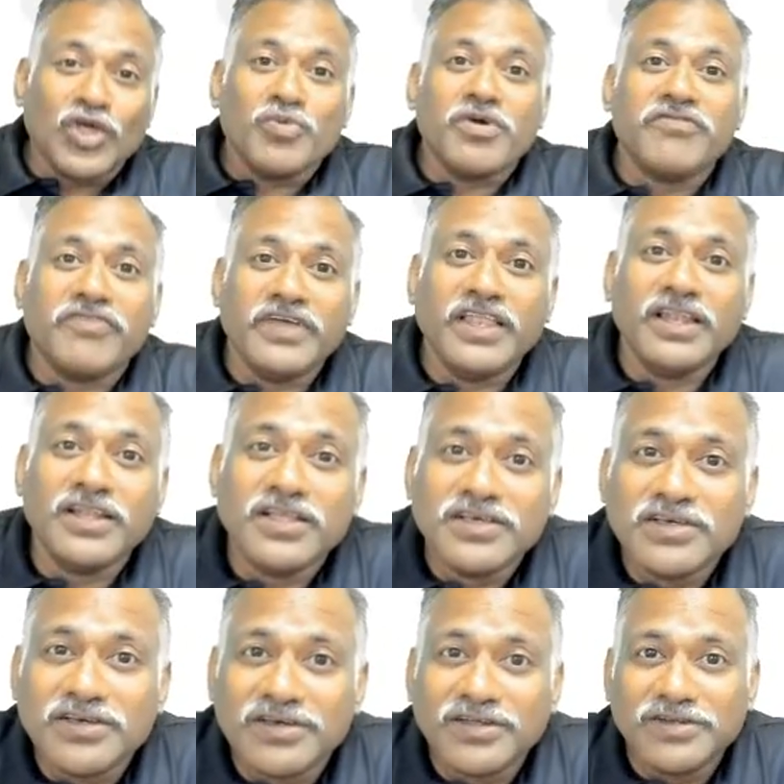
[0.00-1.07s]
you may feel
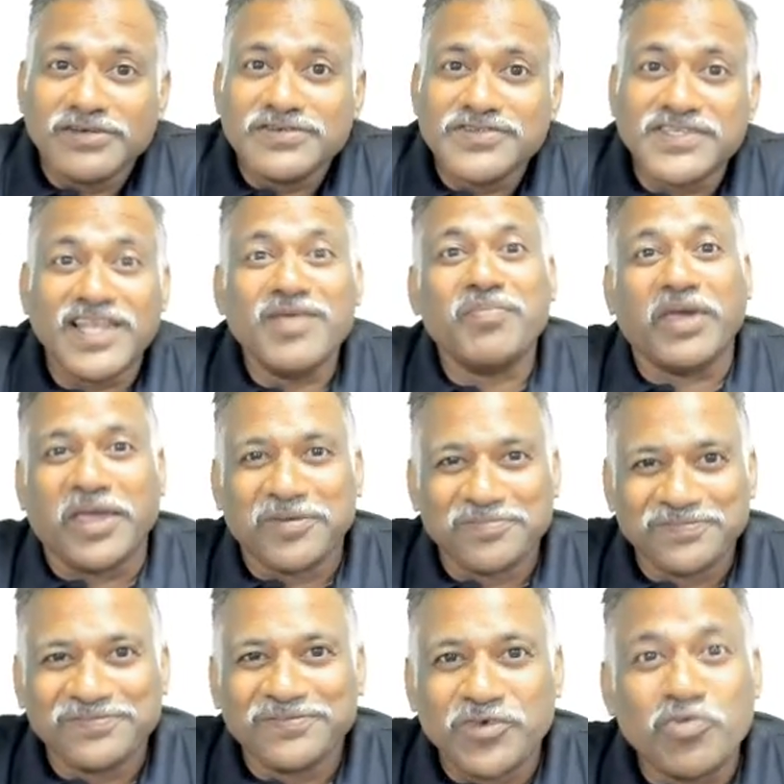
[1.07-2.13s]
sleepy,
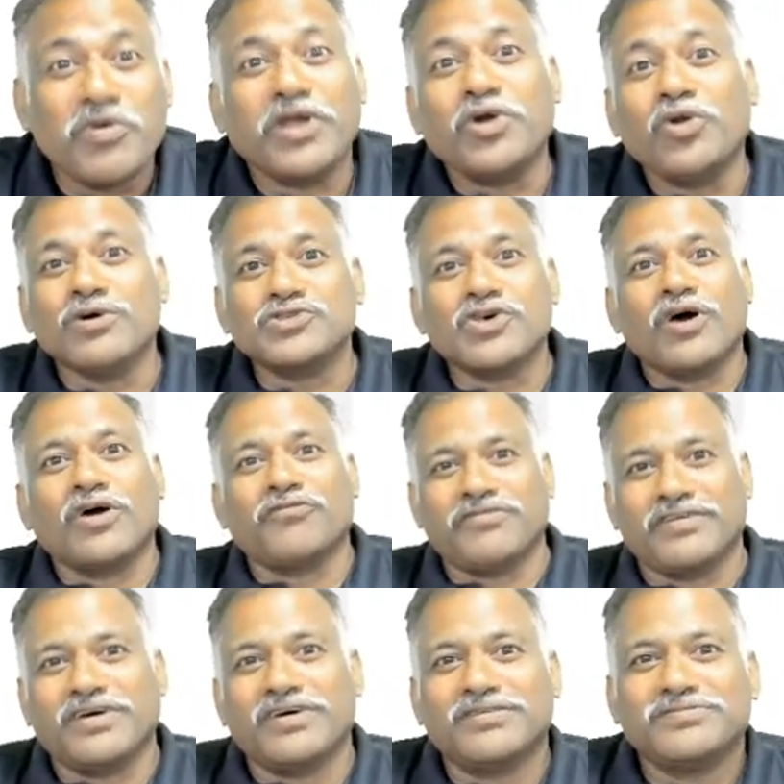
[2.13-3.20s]
you may doze
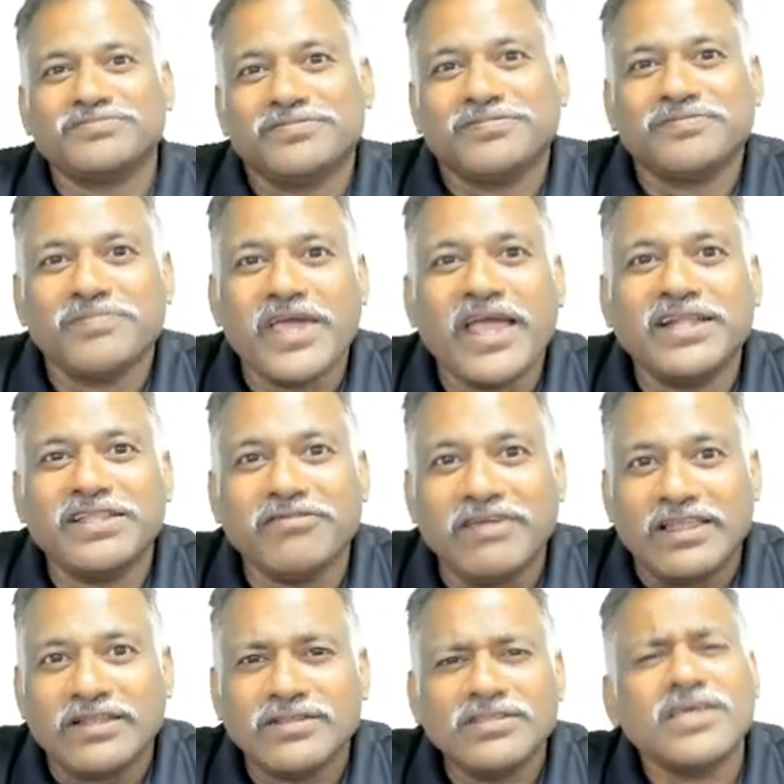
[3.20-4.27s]
off behind the
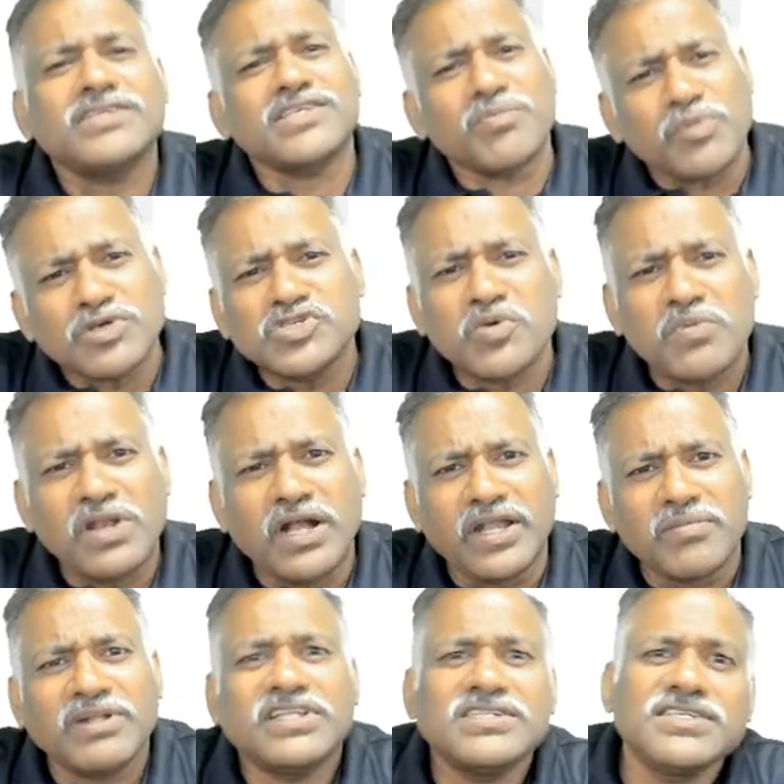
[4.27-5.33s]
wheel. There is a possibility,
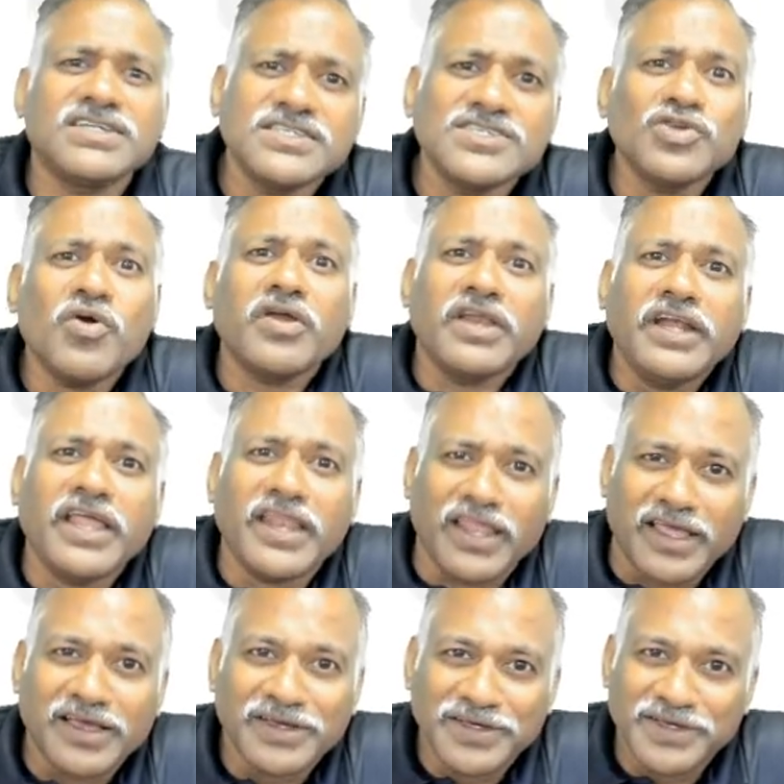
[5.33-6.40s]
but there is a risk you are
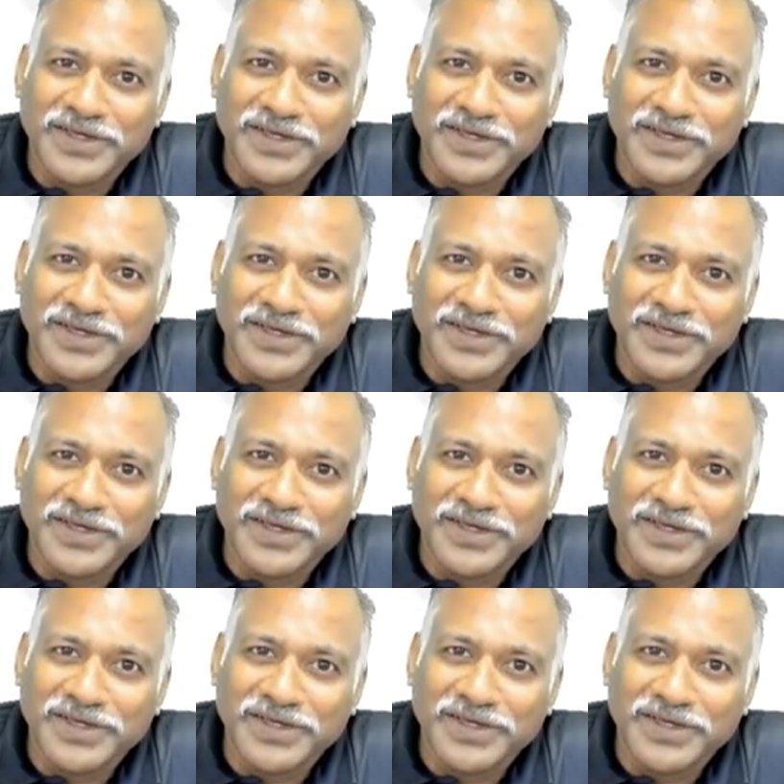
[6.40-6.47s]
retaining.